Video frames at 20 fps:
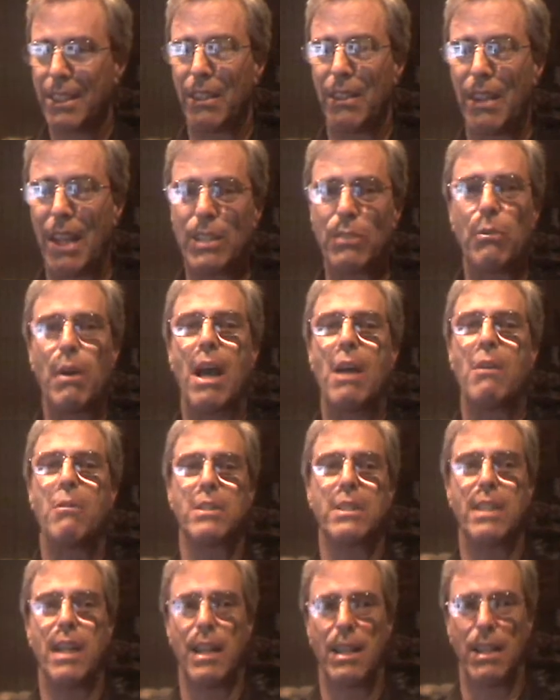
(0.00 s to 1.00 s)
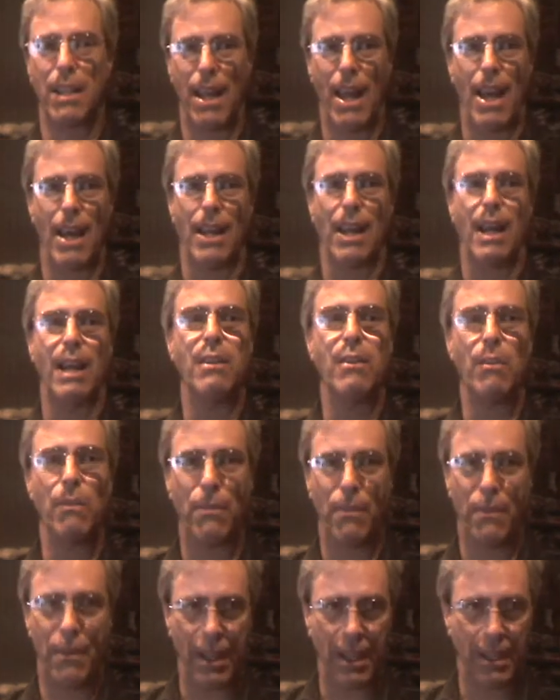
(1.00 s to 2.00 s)
that's why I would say to that, I
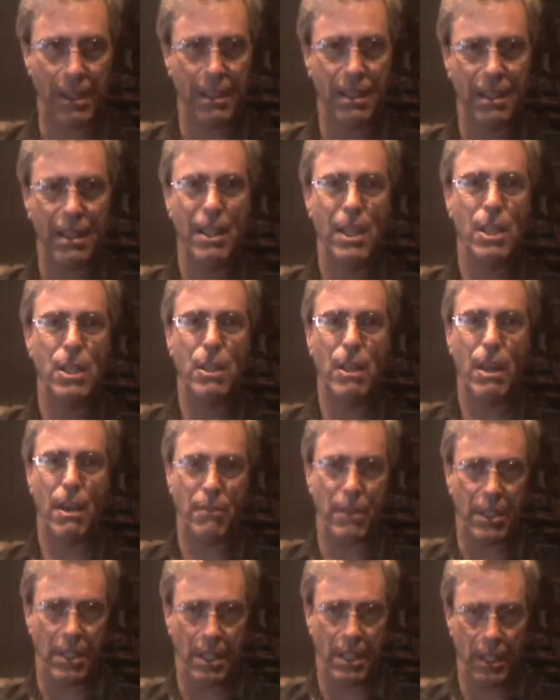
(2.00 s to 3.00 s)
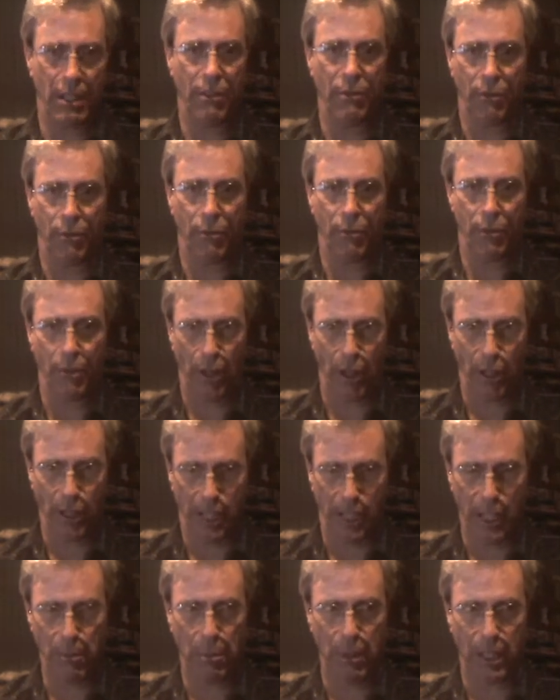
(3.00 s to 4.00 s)
don't think you have to delve very
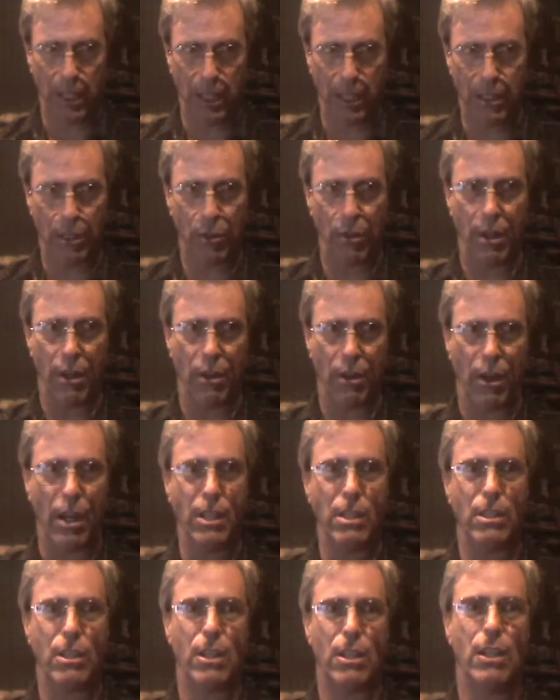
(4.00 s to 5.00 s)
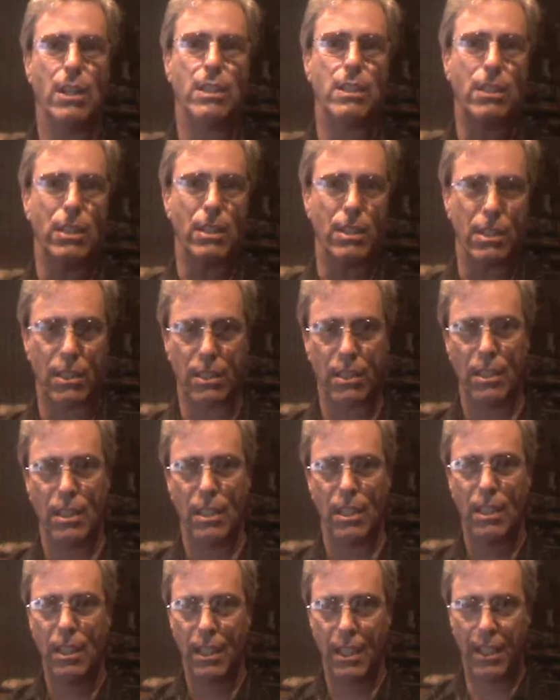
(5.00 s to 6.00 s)
deeply into their unconscious,
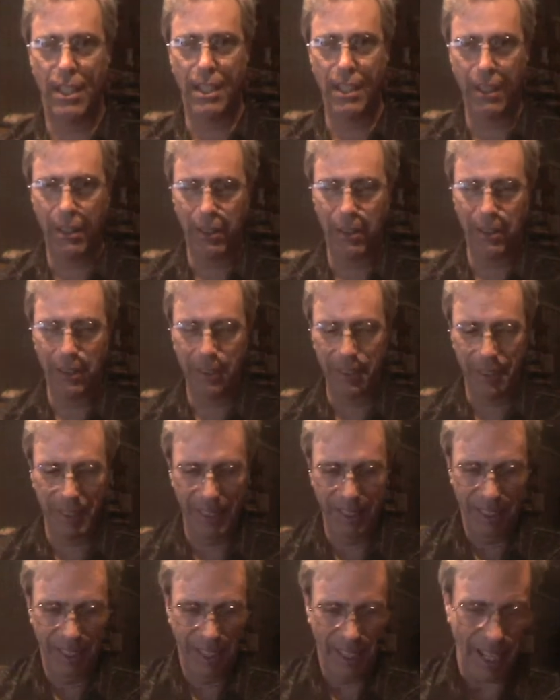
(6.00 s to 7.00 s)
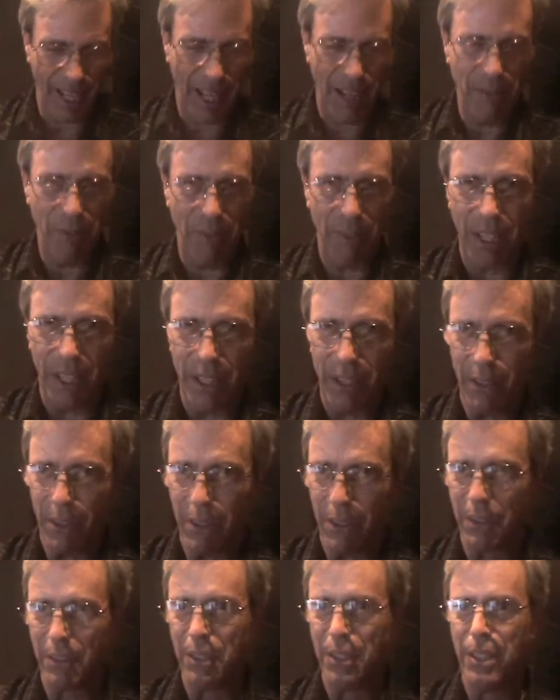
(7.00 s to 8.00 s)
envy
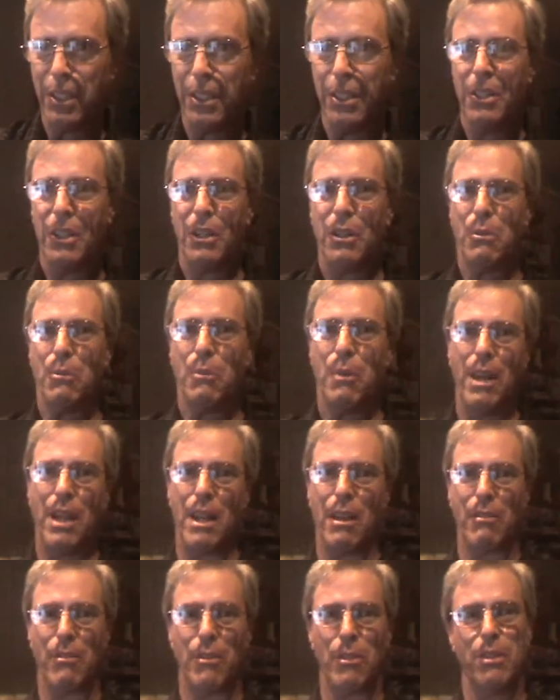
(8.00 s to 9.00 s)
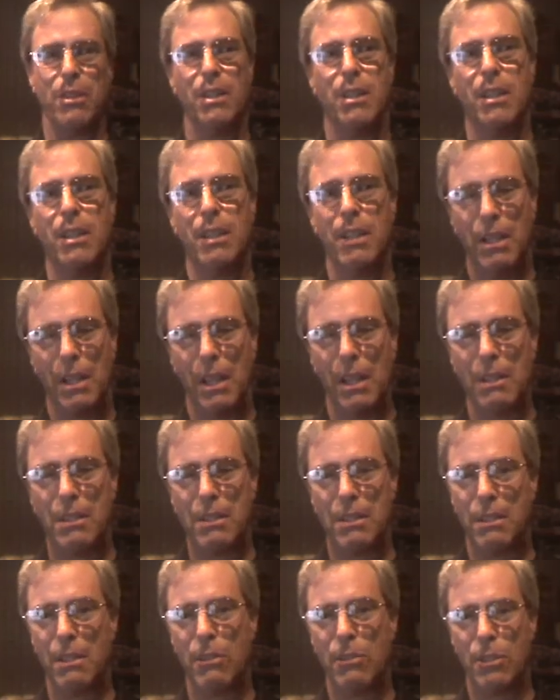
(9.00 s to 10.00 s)
or whatever.
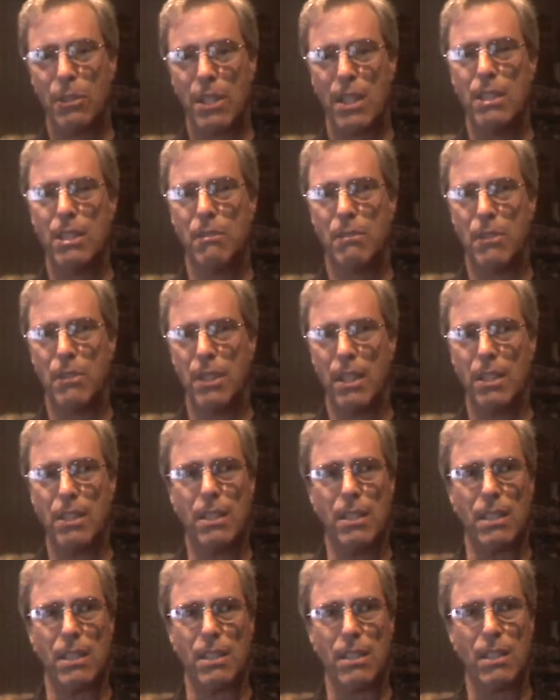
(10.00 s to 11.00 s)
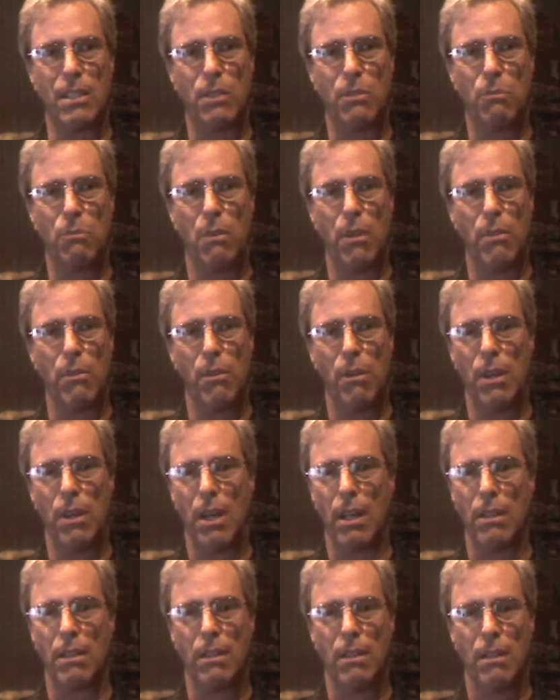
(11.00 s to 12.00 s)
It's their sense of justice. It's whether or
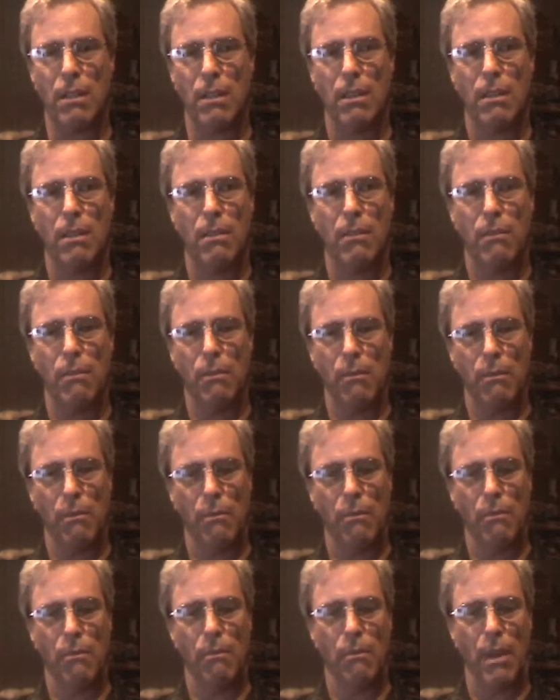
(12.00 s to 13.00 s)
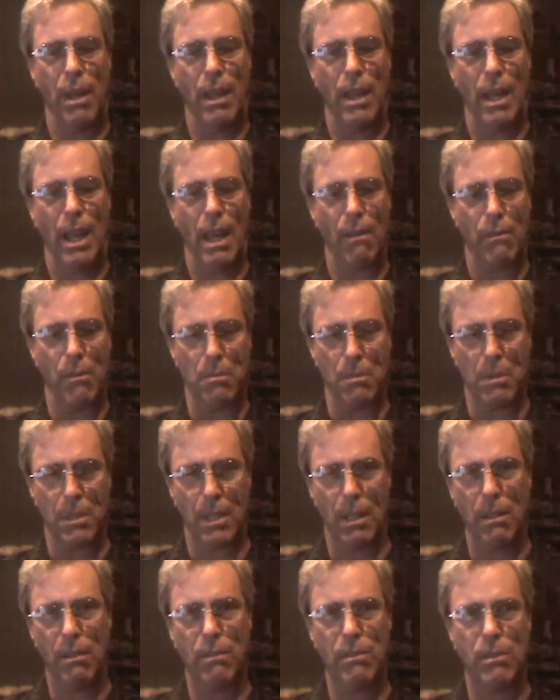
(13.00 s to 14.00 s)
not they have
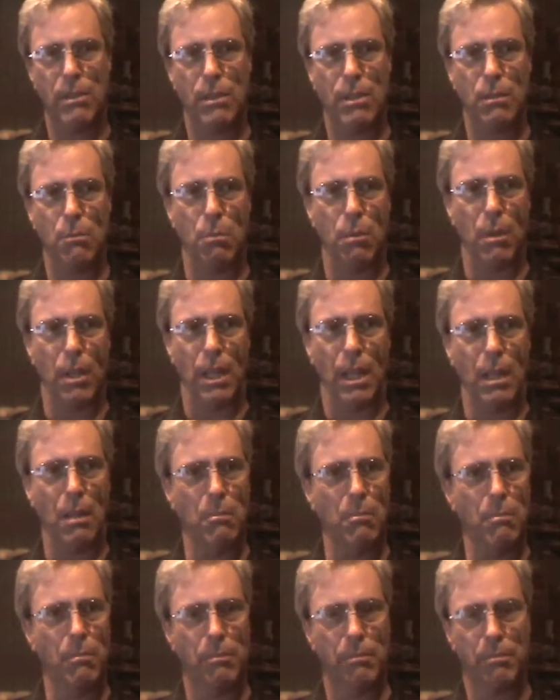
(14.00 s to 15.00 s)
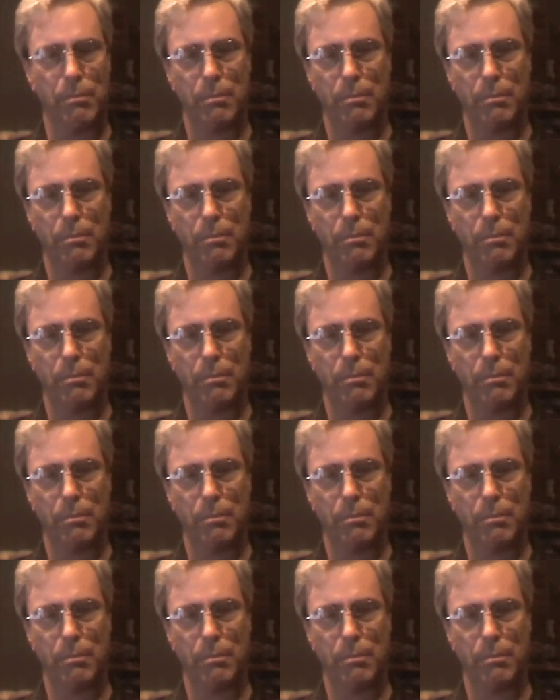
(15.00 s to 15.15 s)
themselves to blame